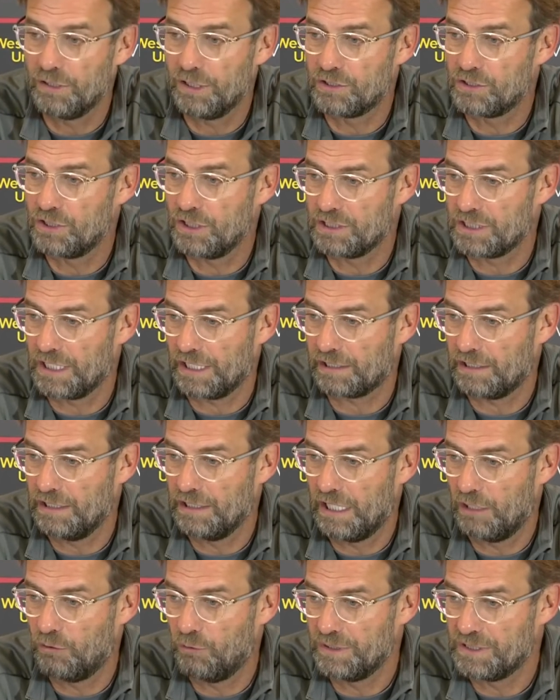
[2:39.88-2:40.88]
that's
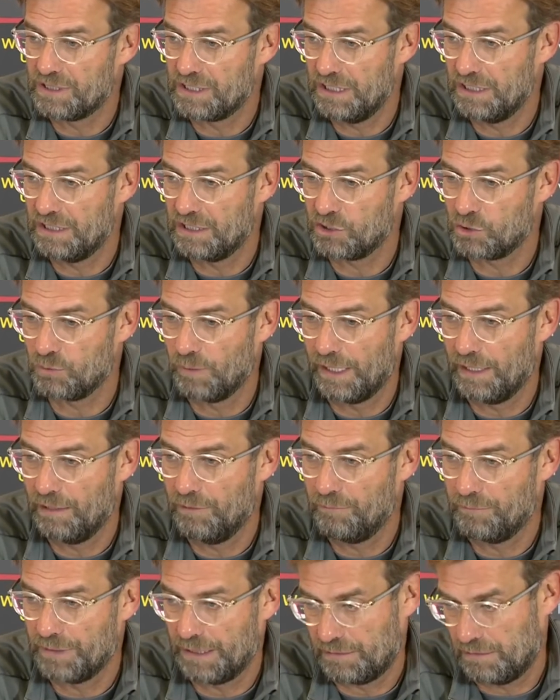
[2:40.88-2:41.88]
exactly how we see it as well.
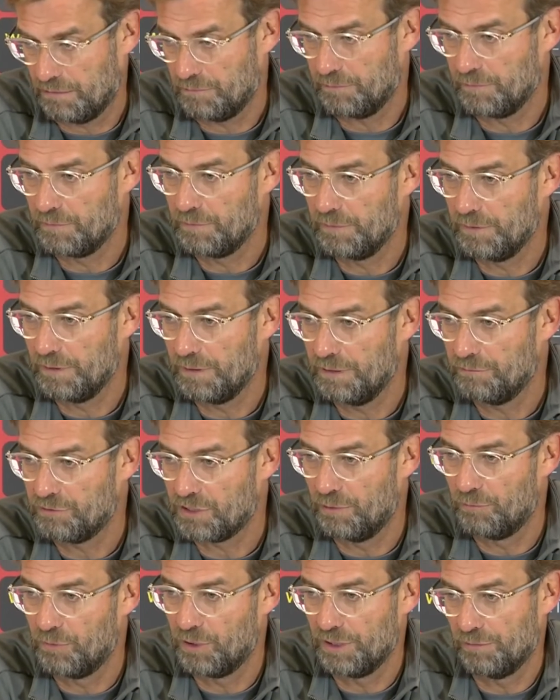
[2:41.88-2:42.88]
But give
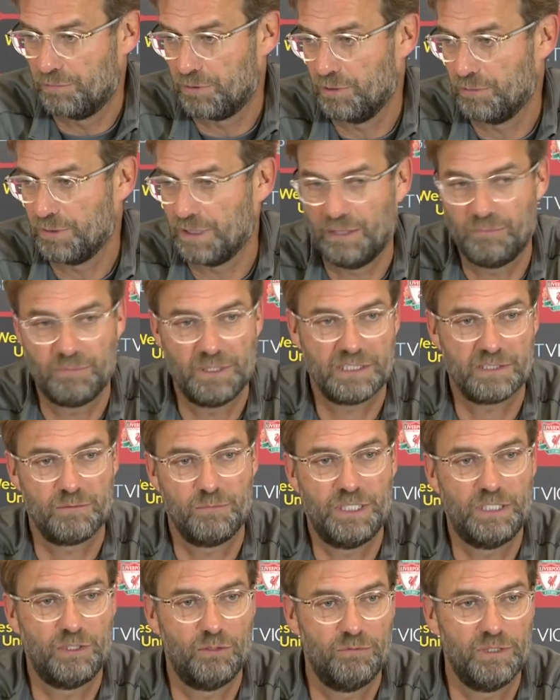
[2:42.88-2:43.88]
somebody a proper game
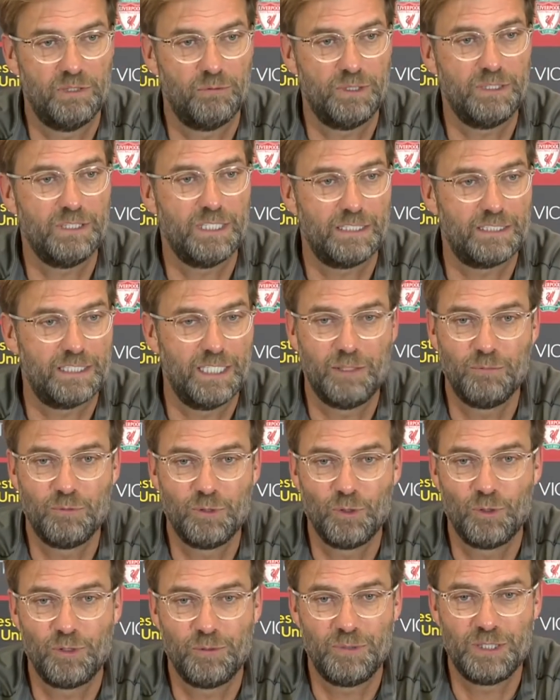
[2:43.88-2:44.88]
doesn't mean you will win that
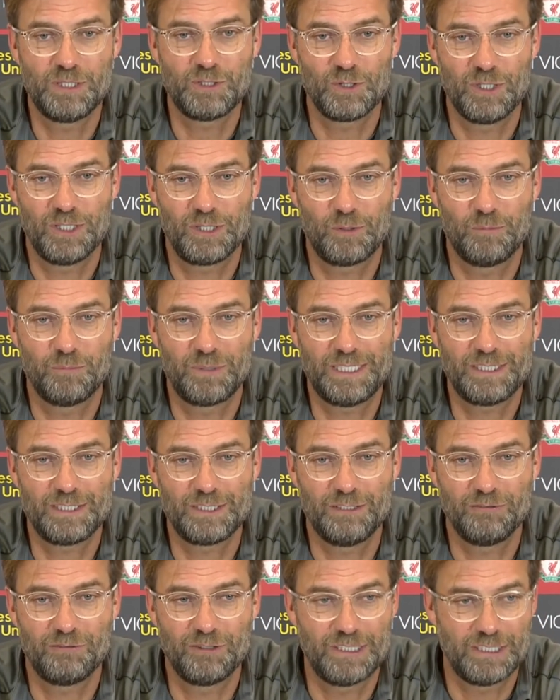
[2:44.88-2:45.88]
game. It only means you are
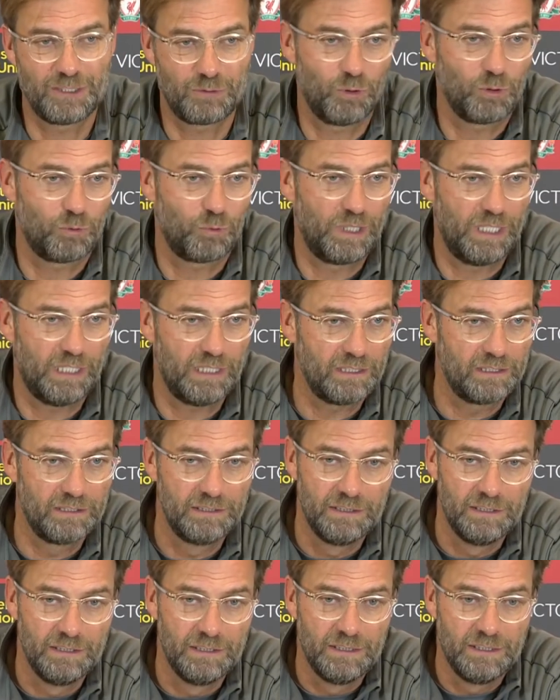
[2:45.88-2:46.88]
competitive, and that's what we are.
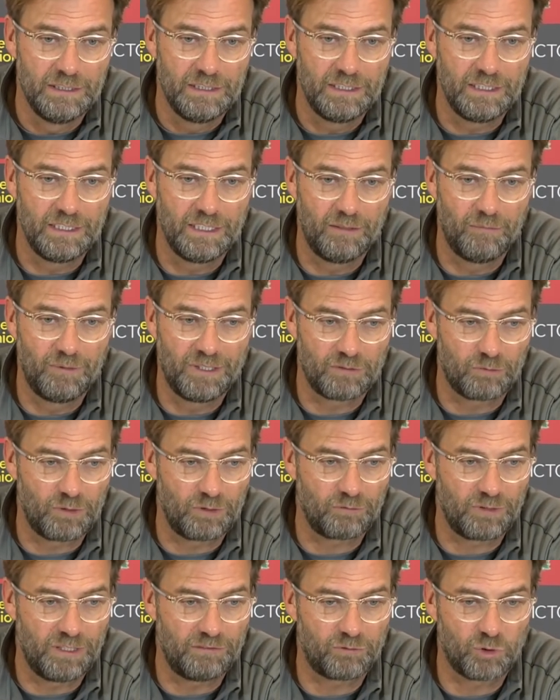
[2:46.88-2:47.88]
Um, that's
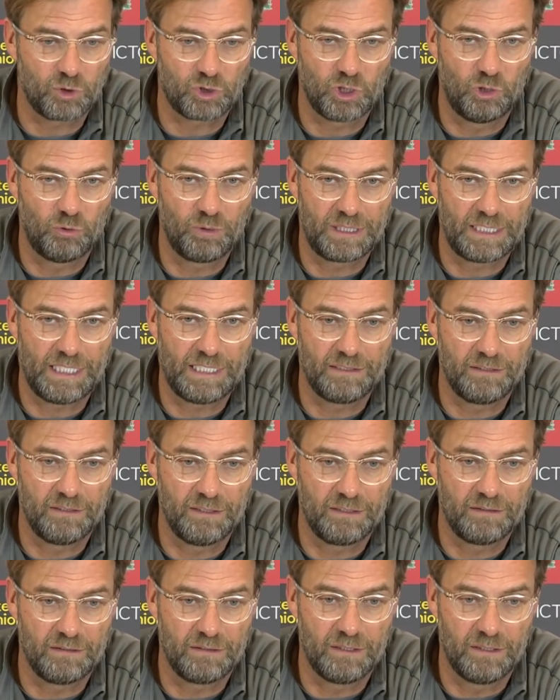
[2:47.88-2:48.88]
what we have to show again.
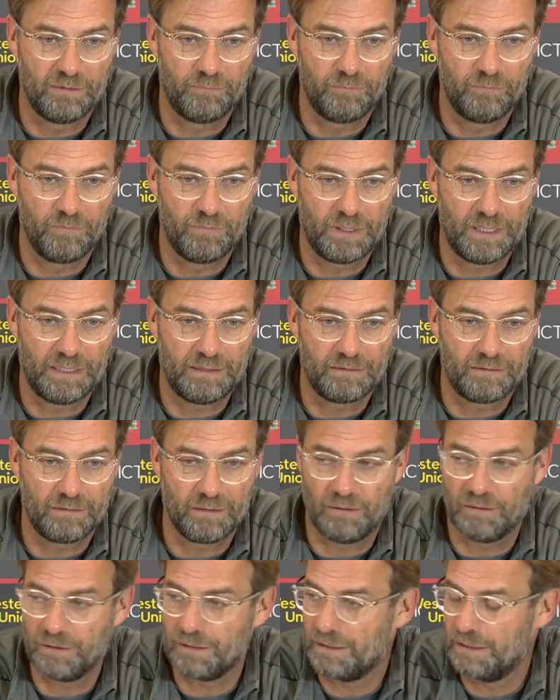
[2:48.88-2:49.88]
And um, I
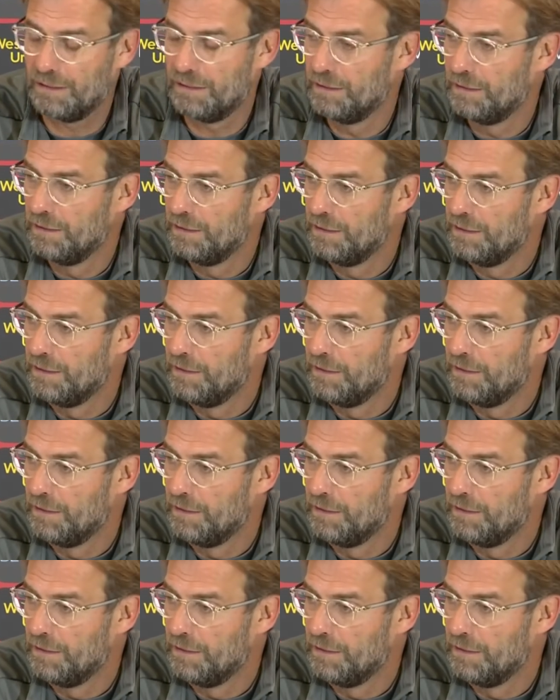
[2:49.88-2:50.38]
thought uh,